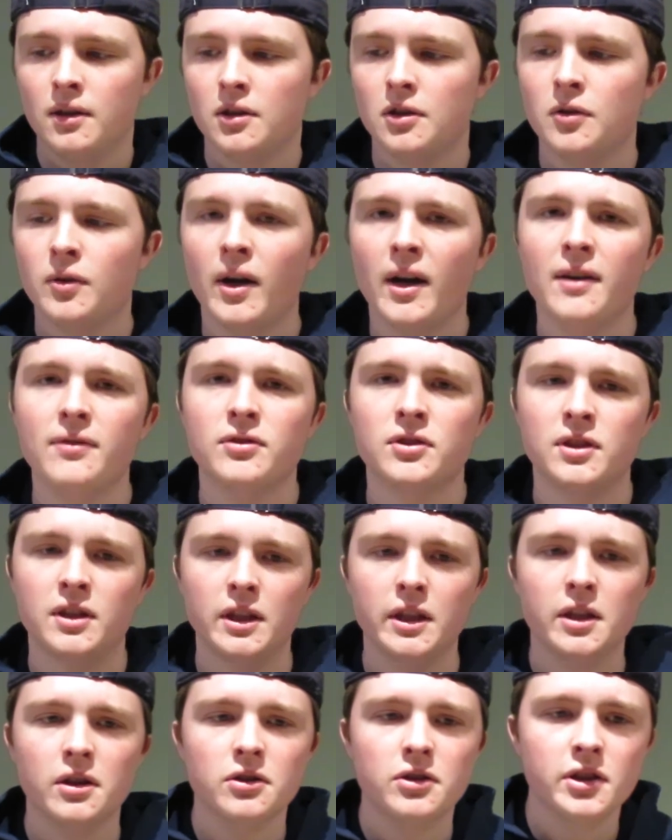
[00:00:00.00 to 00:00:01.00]
you have
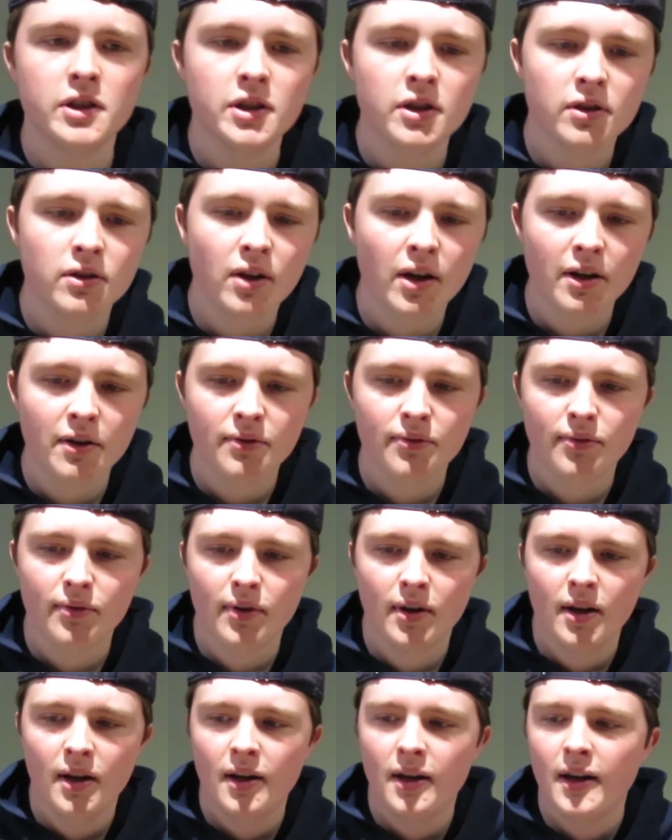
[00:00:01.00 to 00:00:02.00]
secrets in your life
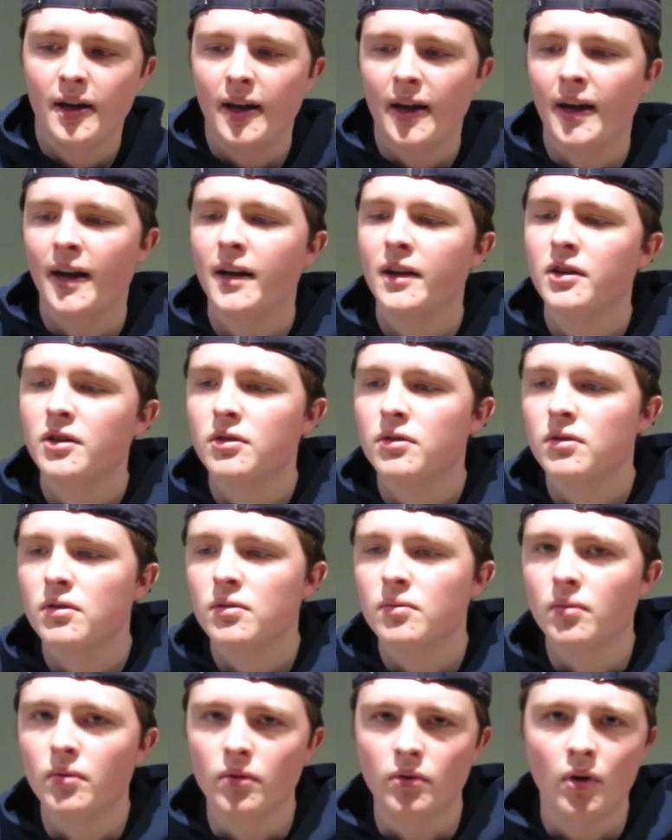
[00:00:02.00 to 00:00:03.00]
and
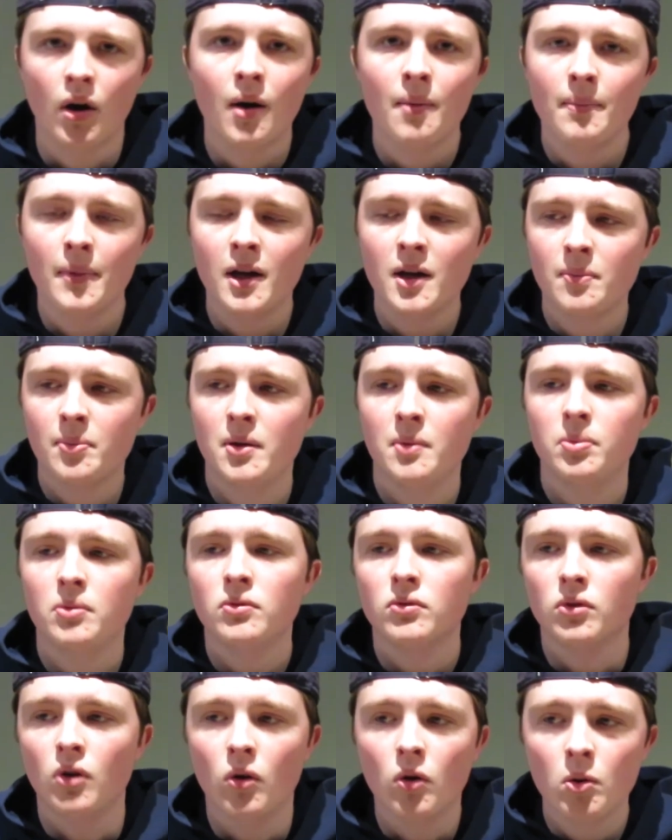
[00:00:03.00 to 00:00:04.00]
not many
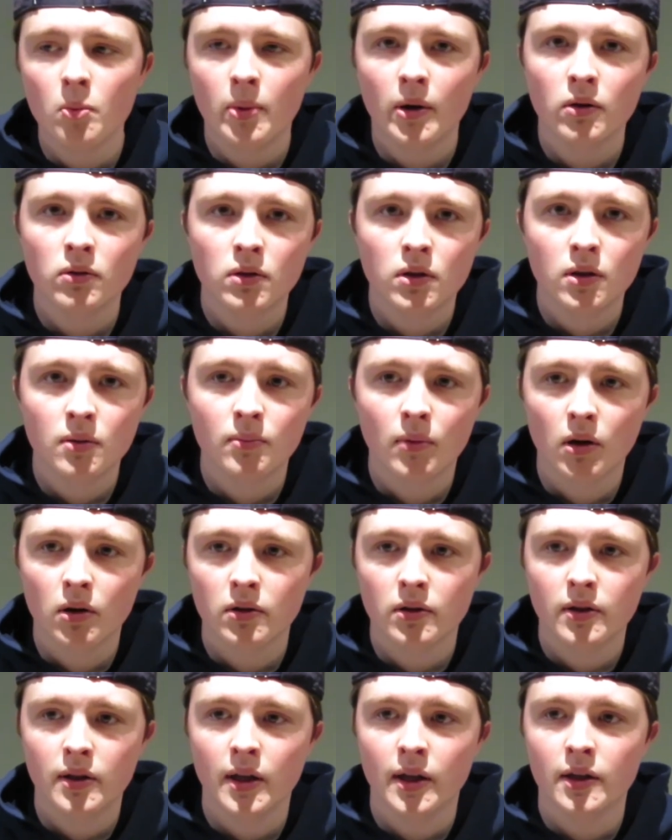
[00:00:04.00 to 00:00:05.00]
people know about them
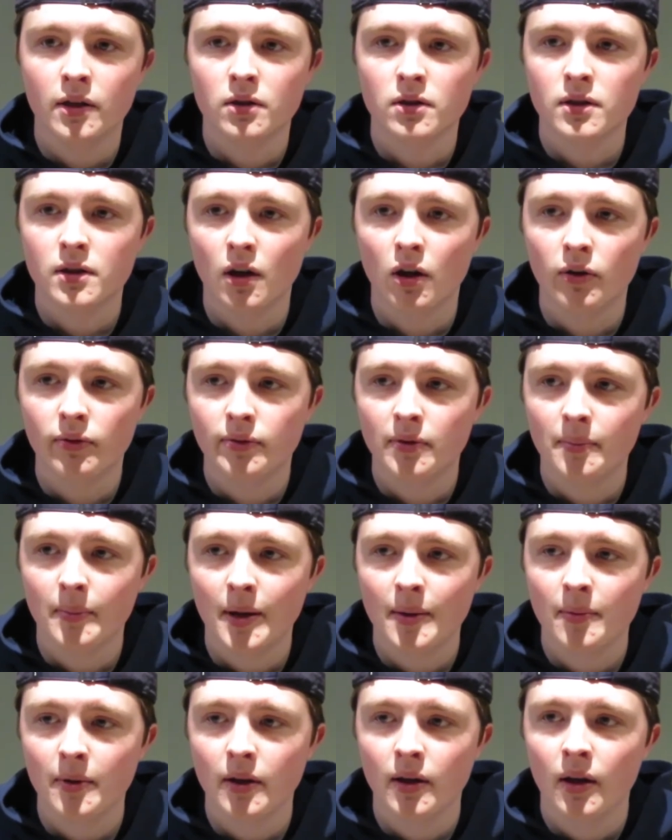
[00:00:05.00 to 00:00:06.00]
other than yourself and
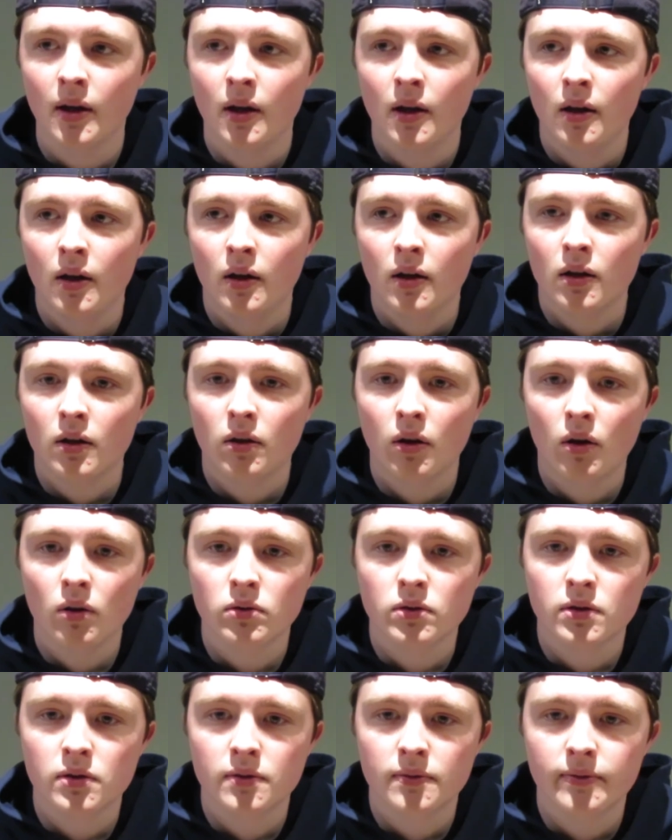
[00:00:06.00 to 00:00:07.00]
maybe
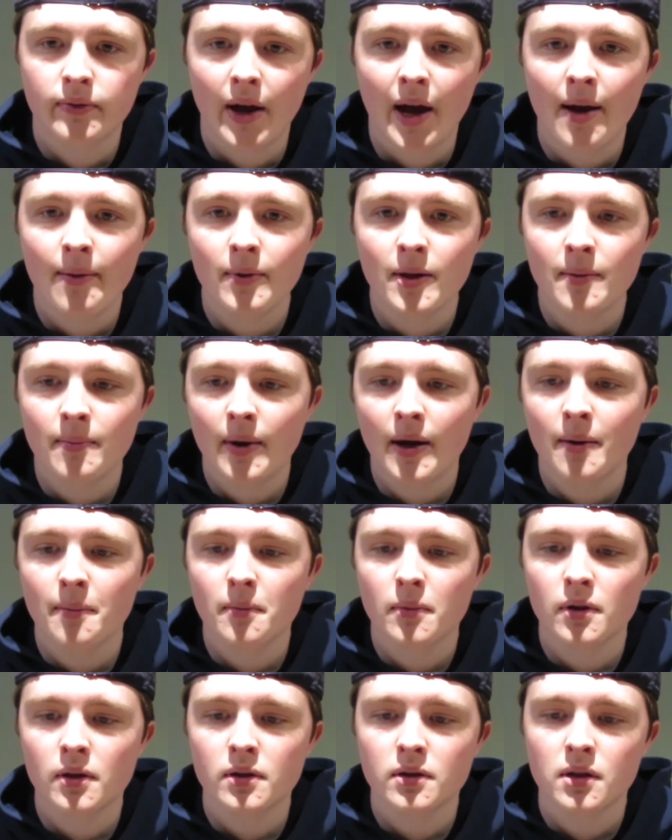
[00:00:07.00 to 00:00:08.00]
close family
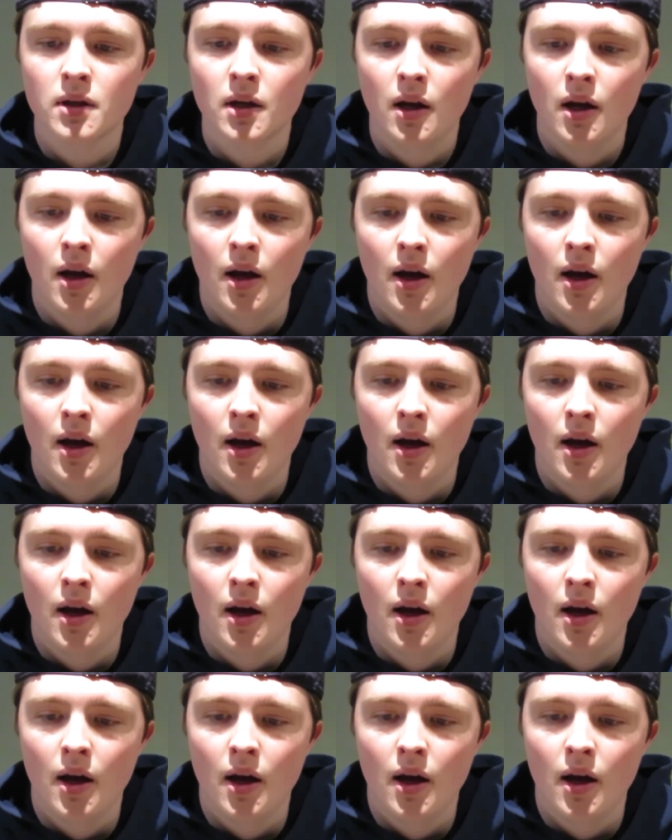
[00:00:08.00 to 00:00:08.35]
members